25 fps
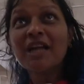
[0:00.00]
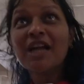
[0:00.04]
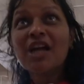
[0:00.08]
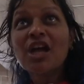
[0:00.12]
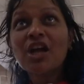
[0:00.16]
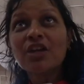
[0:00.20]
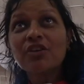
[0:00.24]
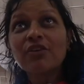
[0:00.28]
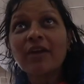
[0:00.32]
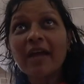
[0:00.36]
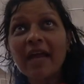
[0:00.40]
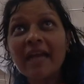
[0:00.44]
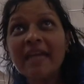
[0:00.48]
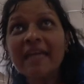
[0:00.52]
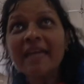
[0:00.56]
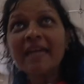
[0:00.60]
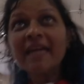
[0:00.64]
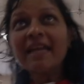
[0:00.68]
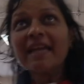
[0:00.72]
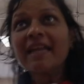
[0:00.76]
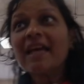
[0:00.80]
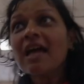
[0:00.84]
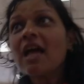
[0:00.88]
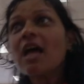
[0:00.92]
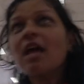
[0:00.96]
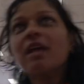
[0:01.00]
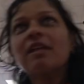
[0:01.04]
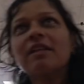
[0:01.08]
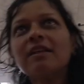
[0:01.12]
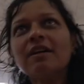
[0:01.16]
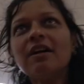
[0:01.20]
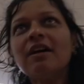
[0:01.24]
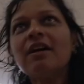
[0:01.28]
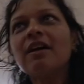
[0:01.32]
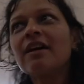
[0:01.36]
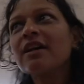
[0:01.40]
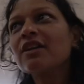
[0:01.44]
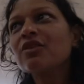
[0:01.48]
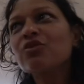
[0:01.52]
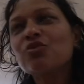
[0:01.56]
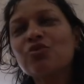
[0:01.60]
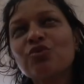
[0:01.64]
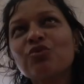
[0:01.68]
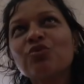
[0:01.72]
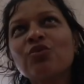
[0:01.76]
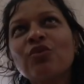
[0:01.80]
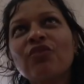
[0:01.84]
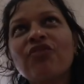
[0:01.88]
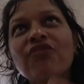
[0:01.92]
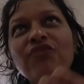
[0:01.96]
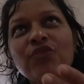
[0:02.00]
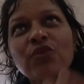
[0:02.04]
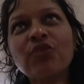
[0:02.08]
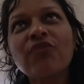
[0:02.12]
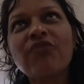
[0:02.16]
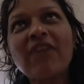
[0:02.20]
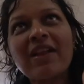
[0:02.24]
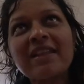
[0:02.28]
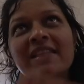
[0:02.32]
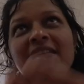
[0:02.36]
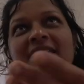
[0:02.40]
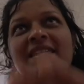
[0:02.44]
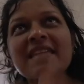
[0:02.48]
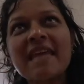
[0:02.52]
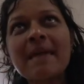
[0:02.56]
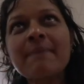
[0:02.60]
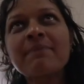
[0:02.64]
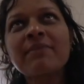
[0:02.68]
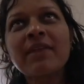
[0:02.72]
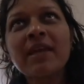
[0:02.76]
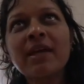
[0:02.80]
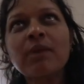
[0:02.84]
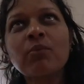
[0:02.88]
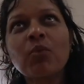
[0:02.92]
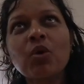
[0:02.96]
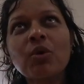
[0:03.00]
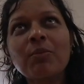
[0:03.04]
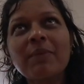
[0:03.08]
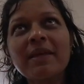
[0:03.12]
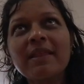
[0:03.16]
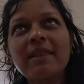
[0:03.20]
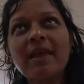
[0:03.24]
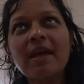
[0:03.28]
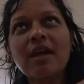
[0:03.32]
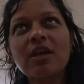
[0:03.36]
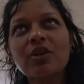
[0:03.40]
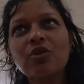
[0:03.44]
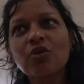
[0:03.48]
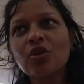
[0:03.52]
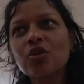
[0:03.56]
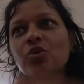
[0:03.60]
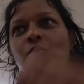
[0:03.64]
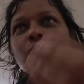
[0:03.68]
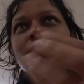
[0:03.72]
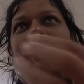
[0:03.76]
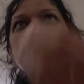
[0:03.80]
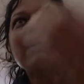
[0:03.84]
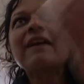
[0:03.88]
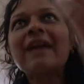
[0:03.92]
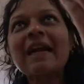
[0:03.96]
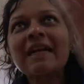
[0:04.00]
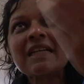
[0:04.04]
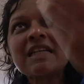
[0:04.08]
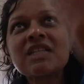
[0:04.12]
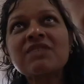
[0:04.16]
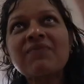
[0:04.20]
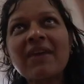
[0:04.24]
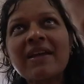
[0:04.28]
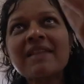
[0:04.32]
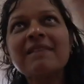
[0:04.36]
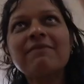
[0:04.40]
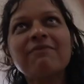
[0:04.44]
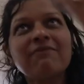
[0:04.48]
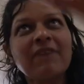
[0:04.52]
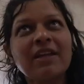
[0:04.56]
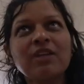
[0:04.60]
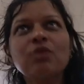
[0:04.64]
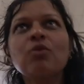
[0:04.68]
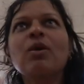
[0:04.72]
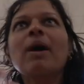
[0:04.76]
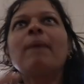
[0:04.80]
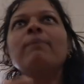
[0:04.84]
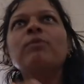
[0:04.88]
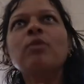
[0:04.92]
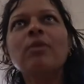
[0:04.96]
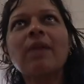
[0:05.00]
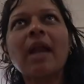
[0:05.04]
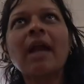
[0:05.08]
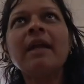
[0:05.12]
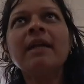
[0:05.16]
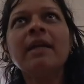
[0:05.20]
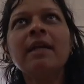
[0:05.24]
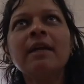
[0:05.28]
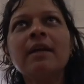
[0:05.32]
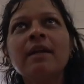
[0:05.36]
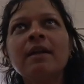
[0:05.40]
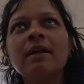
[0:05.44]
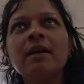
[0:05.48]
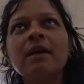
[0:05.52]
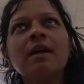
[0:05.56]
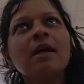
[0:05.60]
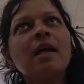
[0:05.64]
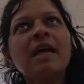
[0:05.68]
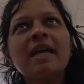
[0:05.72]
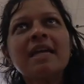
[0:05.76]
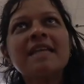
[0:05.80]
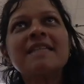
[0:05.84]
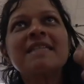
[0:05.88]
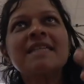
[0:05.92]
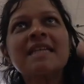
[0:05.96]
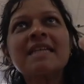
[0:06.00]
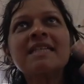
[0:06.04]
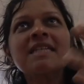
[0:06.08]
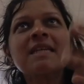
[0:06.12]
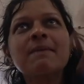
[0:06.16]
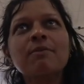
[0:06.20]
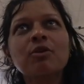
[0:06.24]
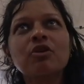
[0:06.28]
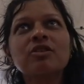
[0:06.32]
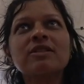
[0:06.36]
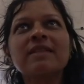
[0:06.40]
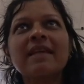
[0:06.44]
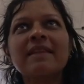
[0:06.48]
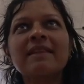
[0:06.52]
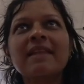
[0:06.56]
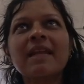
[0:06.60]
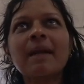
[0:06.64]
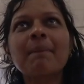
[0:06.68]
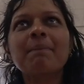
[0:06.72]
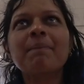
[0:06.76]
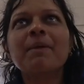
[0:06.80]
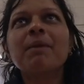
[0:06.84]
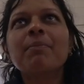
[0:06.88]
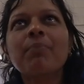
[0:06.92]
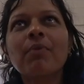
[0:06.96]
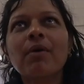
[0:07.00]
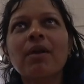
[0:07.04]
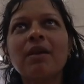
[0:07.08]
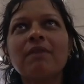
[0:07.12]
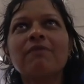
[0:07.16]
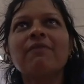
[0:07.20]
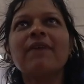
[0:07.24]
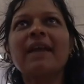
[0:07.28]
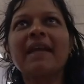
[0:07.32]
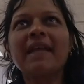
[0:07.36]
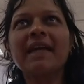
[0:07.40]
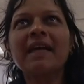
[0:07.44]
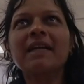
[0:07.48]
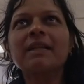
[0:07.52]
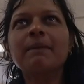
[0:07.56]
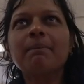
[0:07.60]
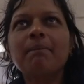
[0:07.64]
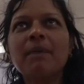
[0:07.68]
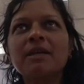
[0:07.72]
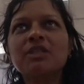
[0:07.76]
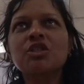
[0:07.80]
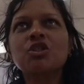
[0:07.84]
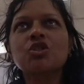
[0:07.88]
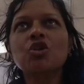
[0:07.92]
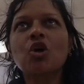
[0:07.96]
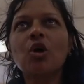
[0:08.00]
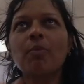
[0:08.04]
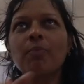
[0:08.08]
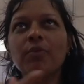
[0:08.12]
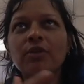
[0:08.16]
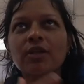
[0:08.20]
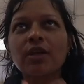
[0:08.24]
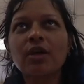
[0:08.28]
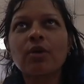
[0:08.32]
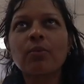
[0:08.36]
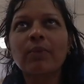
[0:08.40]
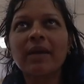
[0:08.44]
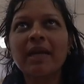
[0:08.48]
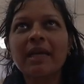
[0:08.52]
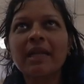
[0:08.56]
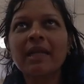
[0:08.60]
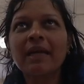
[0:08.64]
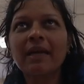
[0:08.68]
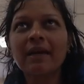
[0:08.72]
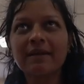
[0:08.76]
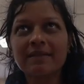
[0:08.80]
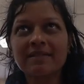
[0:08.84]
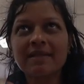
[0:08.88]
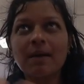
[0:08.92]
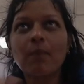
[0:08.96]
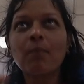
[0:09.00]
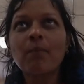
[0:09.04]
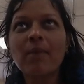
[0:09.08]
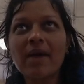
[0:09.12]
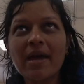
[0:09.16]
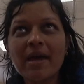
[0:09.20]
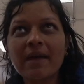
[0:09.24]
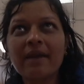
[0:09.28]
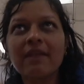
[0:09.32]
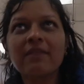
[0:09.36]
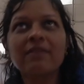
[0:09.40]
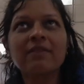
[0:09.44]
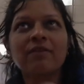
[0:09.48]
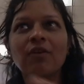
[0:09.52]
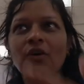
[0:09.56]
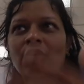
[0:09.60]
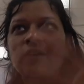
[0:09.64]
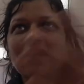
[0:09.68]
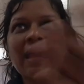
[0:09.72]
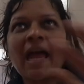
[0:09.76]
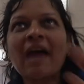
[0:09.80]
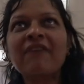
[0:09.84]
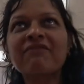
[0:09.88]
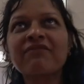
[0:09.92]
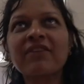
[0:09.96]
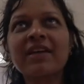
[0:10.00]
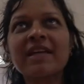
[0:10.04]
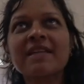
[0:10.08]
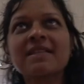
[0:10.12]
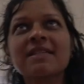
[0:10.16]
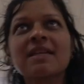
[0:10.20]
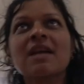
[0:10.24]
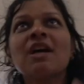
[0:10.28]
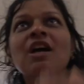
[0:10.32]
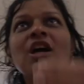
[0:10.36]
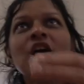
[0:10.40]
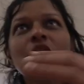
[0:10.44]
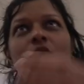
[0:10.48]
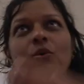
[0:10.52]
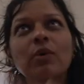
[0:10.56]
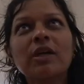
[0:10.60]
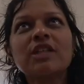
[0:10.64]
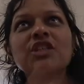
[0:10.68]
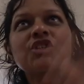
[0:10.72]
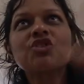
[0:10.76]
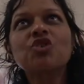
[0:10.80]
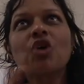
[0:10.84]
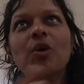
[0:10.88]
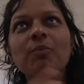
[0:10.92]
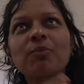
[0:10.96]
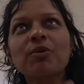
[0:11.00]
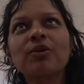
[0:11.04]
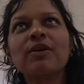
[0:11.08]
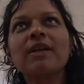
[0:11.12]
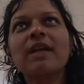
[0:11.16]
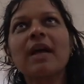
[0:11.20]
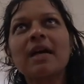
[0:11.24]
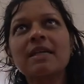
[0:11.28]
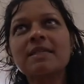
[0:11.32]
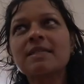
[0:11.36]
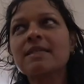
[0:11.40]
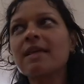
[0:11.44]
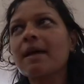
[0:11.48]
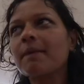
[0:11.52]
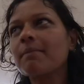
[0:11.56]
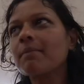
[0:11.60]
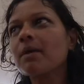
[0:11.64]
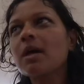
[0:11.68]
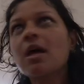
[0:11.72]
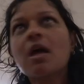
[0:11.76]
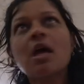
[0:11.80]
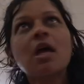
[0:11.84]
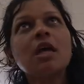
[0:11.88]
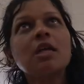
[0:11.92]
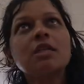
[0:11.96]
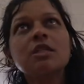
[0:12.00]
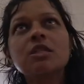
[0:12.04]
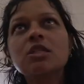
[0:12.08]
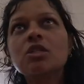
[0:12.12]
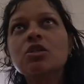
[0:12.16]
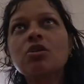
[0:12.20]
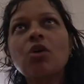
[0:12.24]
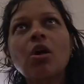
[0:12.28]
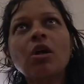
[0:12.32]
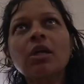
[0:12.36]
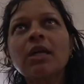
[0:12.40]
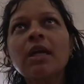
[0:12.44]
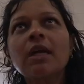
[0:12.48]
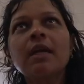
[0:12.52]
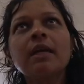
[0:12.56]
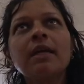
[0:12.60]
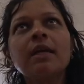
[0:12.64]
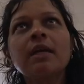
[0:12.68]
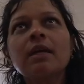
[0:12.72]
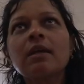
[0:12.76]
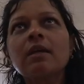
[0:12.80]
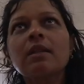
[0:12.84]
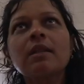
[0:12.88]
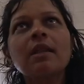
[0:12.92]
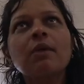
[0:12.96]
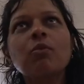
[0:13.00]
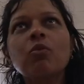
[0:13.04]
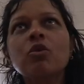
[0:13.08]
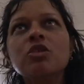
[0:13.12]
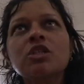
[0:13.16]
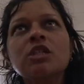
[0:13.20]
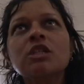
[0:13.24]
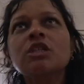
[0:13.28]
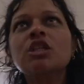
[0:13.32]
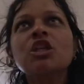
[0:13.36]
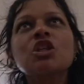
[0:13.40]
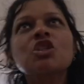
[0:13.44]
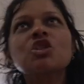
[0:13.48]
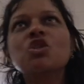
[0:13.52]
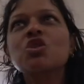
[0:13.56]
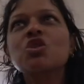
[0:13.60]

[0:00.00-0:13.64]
right. Okay. You're getting it. Here, you, you felt the same thing would be there. You know, you would at least find when you come to London, yeah. it's easy because then there are people waiting at the bus stop or they're waiting somewhere yeah, and, yeah. or cafes. You can stop, you can ask them. In Scotland, there wasn't a